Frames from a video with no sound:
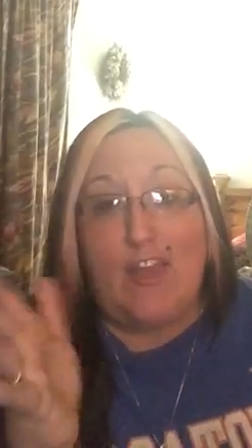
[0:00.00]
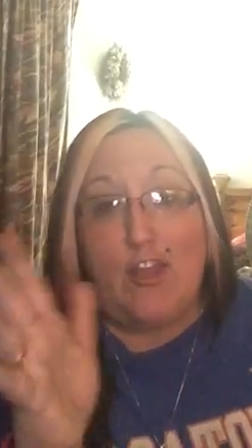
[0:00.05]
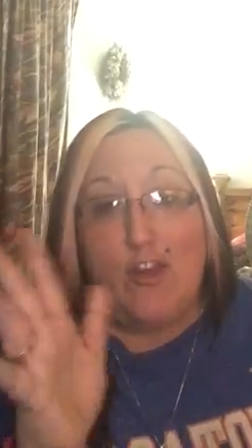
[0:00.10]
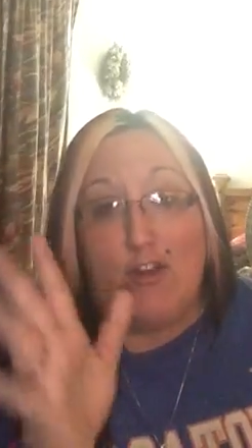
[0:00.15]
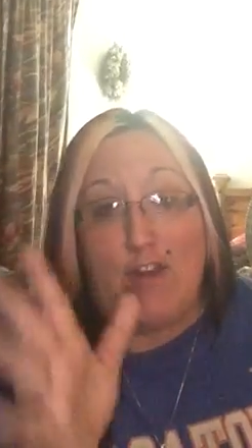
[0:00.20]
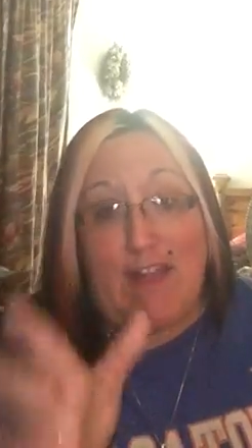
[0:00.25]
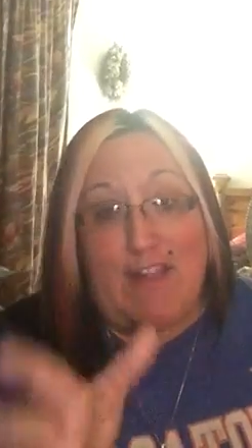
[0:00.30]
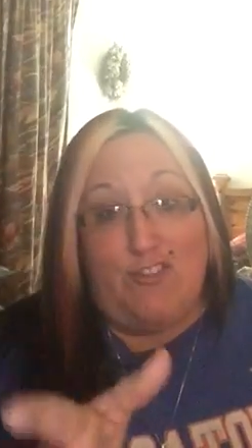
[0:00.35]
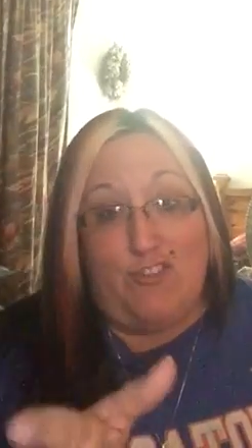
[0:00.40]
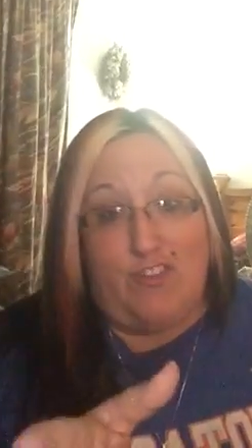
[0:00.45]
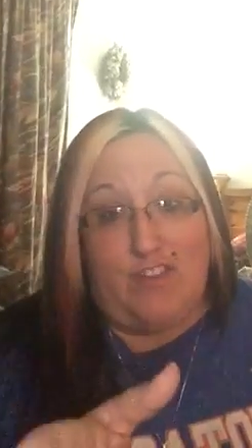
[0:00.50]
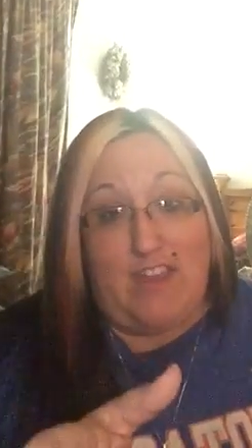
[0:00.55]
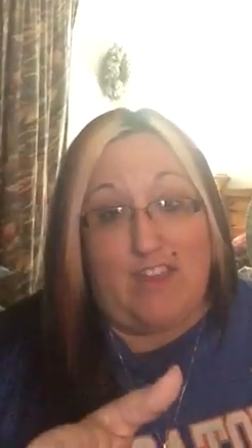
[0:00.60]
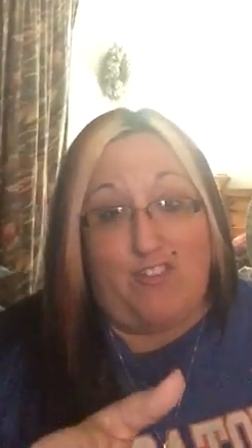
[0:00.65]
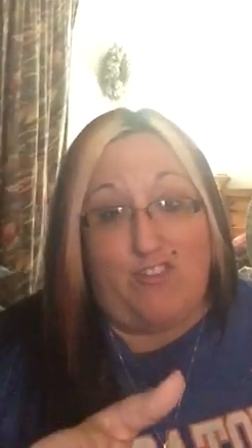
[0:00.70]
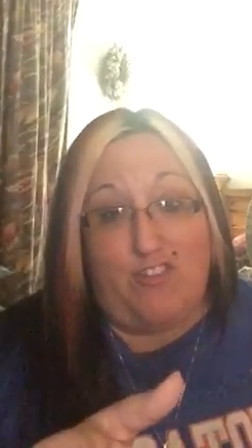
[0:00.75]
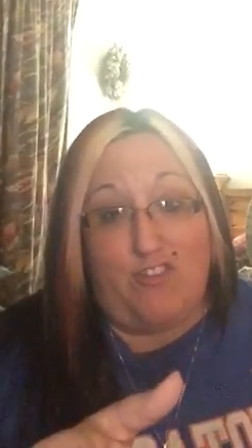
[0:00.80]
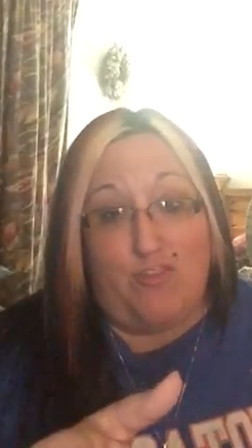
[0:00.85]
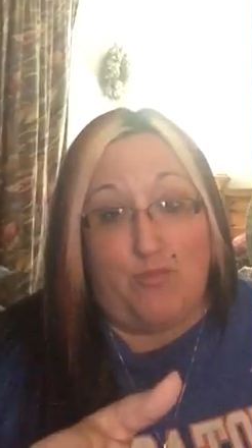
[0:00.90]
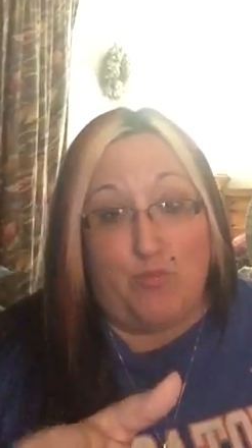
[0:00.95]

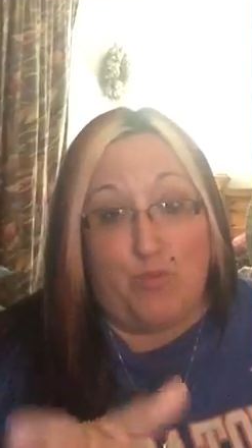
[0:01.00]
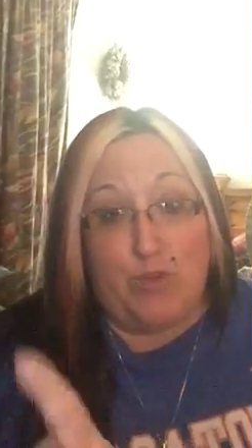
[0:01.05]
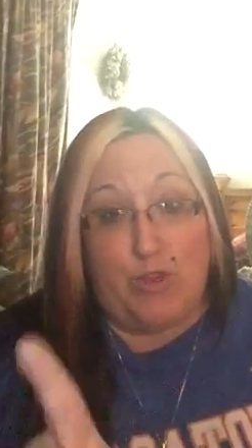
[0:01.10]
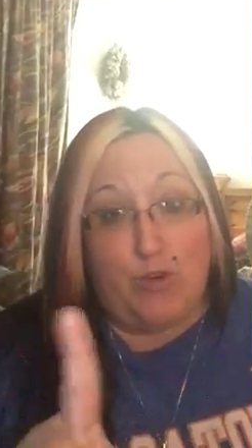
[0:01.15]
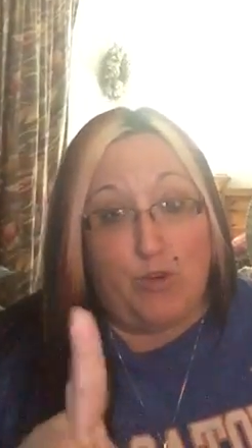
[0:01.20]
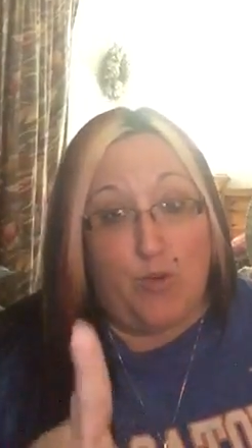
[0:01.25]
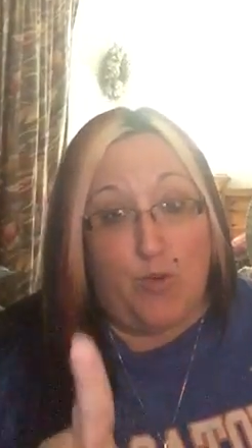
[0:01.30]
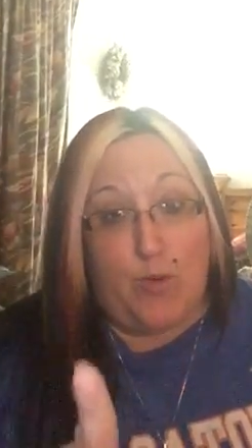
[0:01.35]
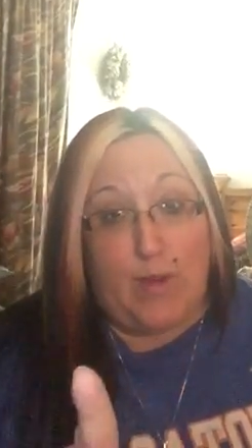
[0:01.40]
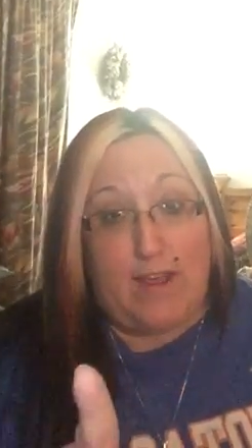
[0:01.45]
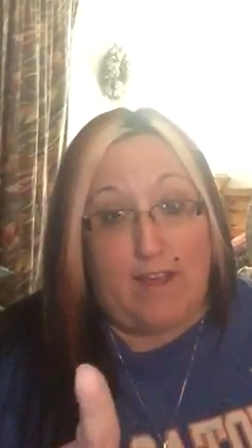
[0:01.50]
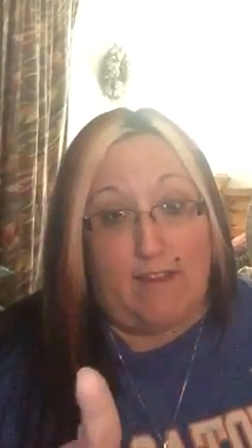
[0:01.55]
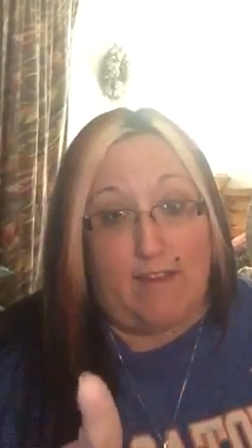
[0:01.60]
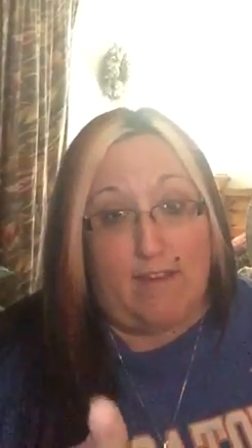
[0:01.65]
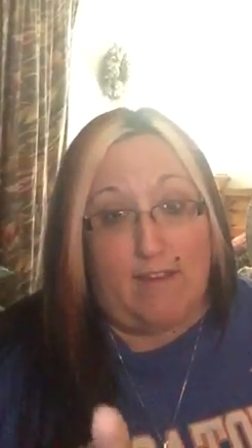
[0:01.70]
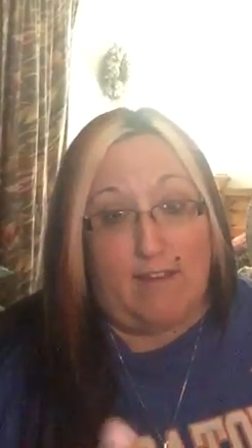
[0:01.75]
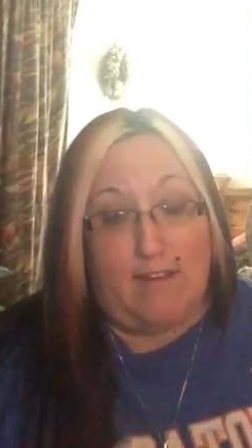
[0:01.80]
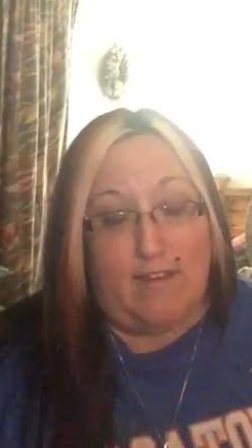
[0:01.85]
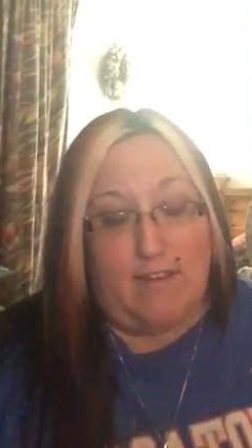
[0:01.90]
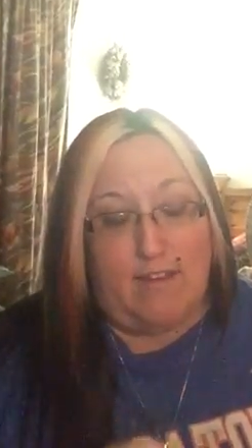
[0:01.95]
congratulations real quick